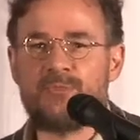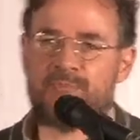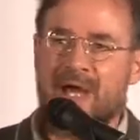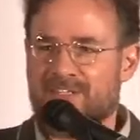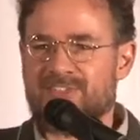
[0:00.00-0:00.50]
we
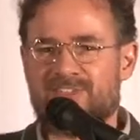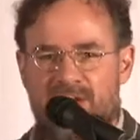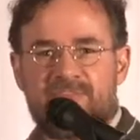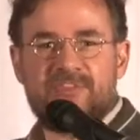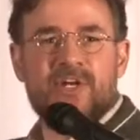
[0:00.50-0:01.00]
pack
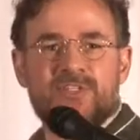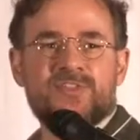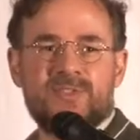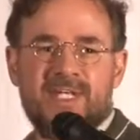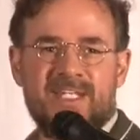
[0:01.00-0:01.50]
stuff in our
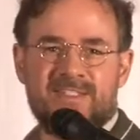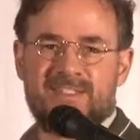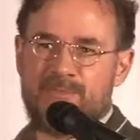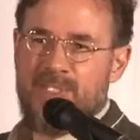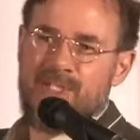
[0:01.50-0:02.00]
suitcases
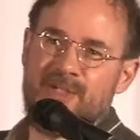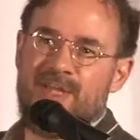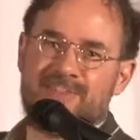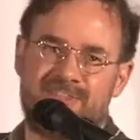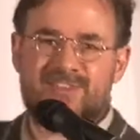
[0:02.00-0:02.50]
and we carry
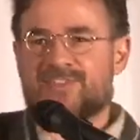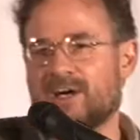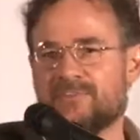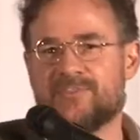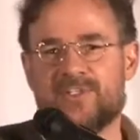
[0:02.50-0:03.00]
that
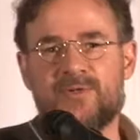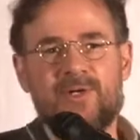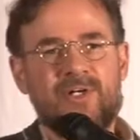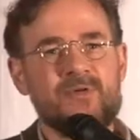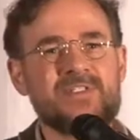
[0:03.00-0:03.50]
stuff into
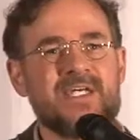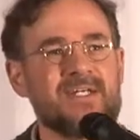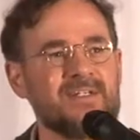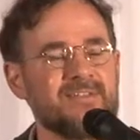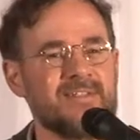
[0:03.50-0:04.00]
our hotels.